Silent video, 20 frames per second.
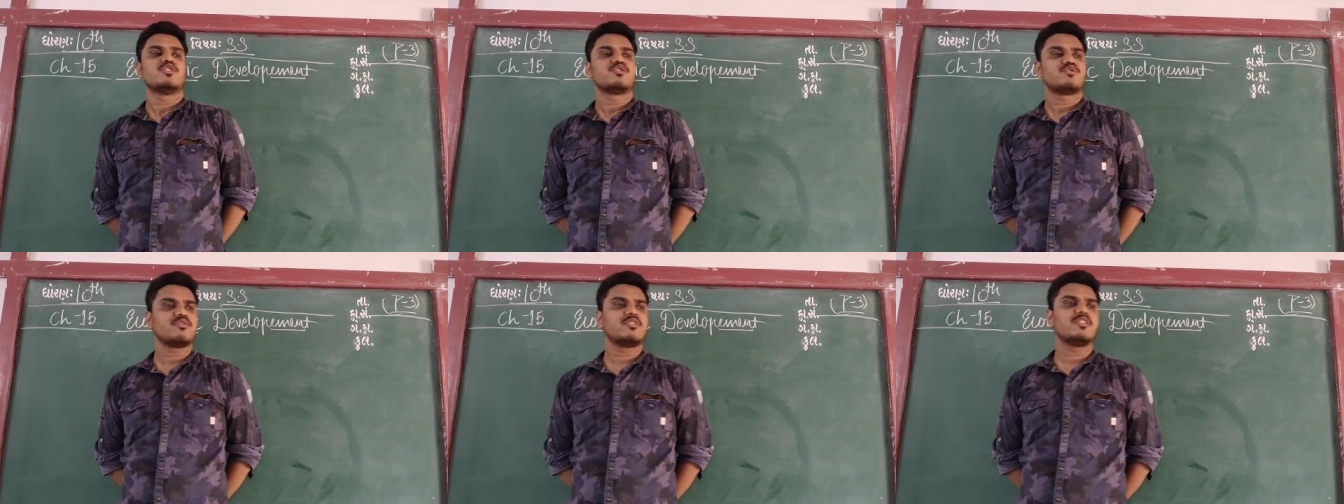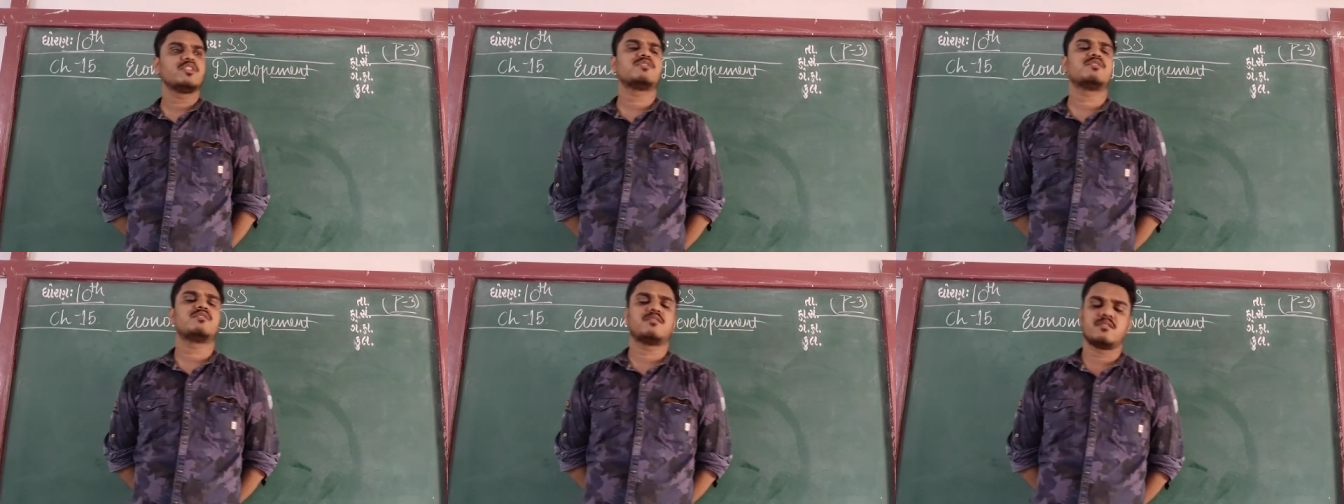So
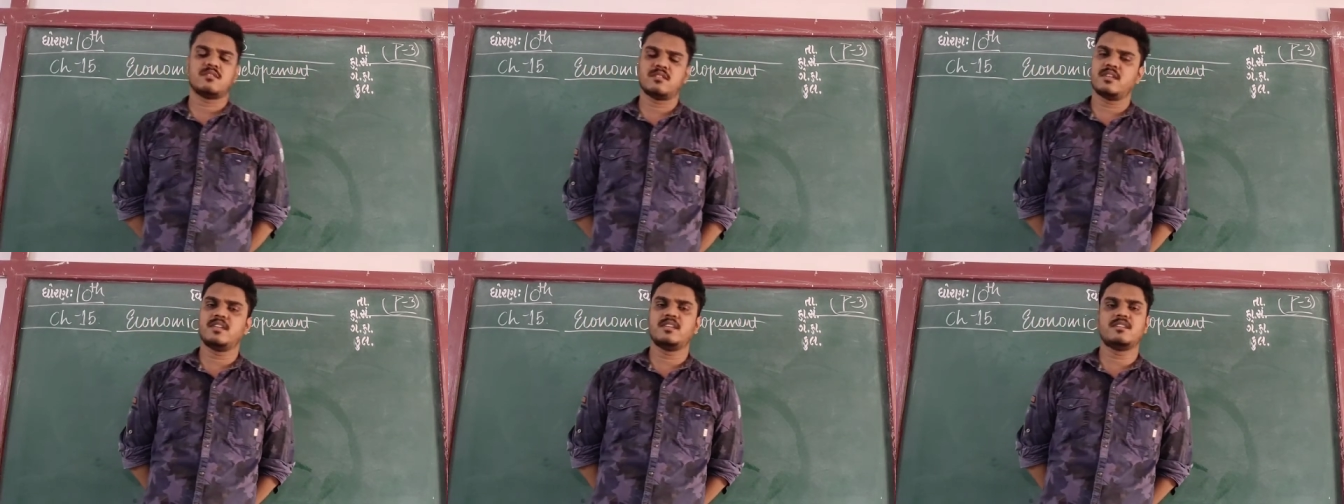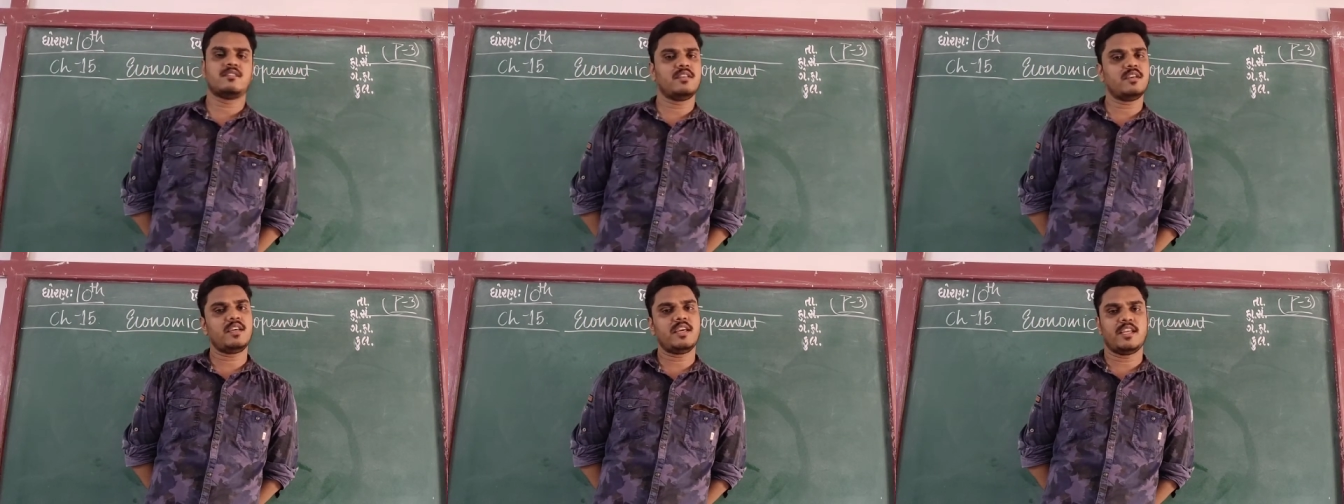this
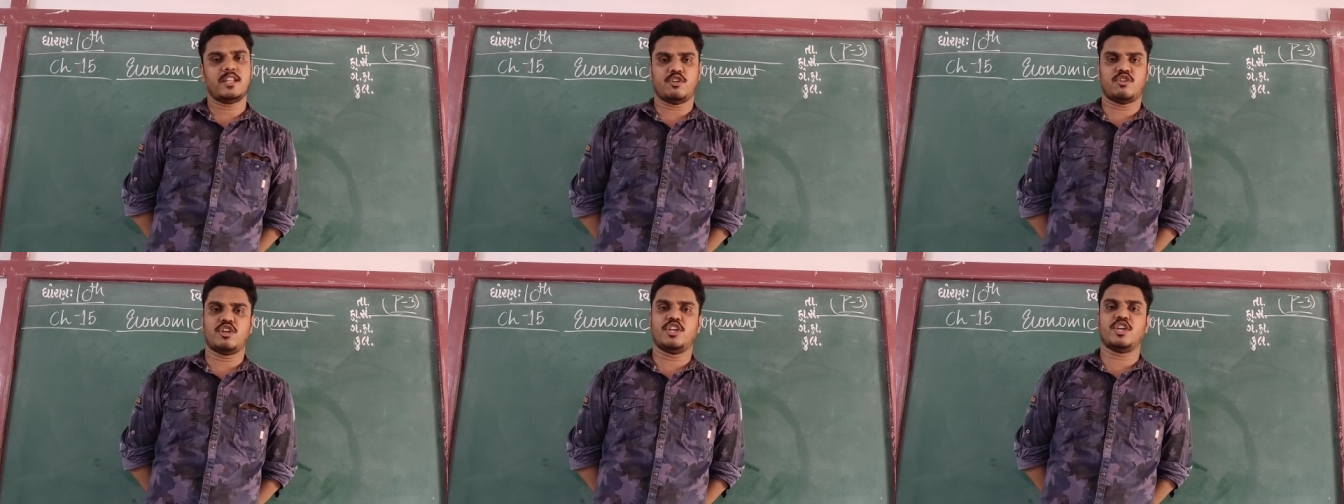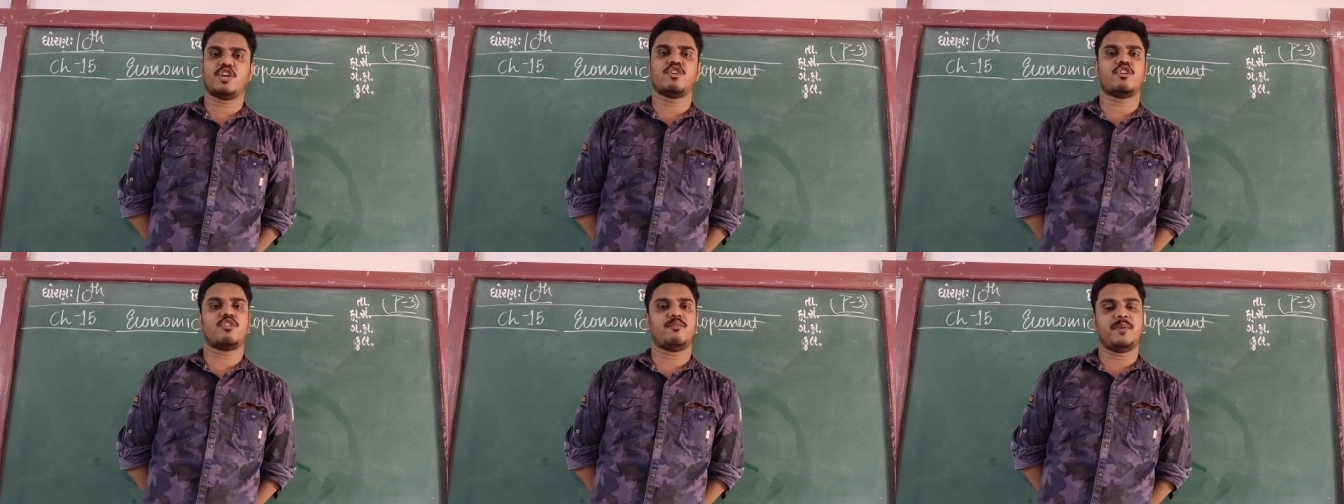is the
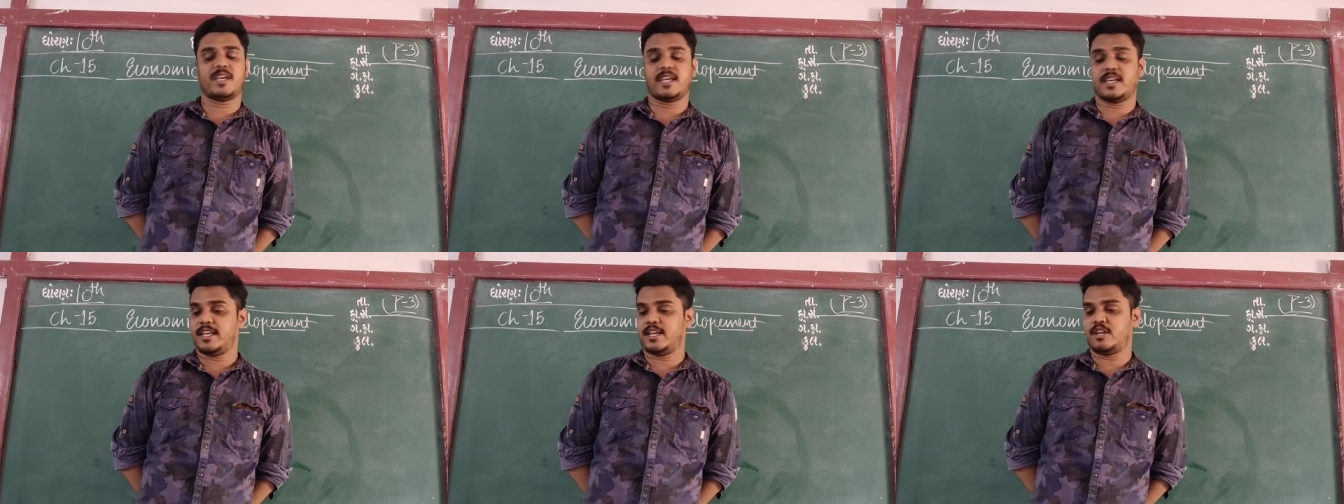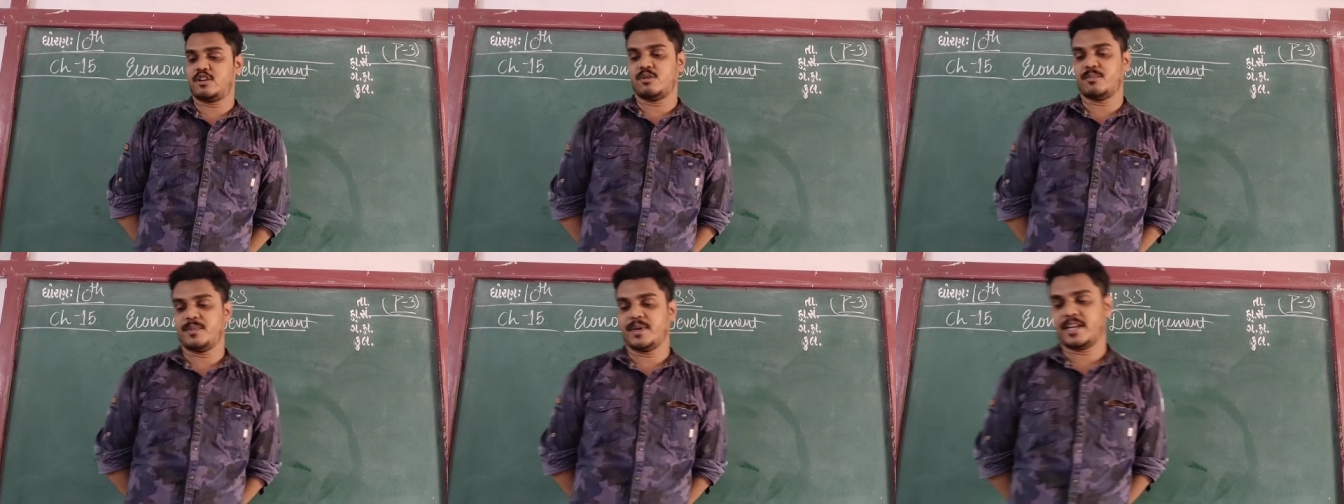non-economic and
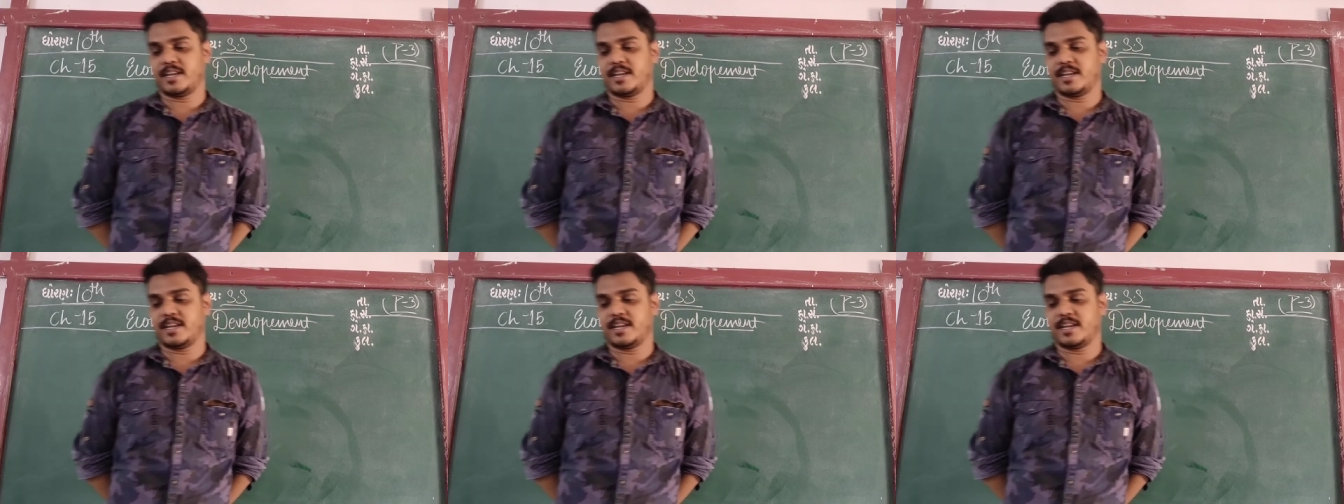economic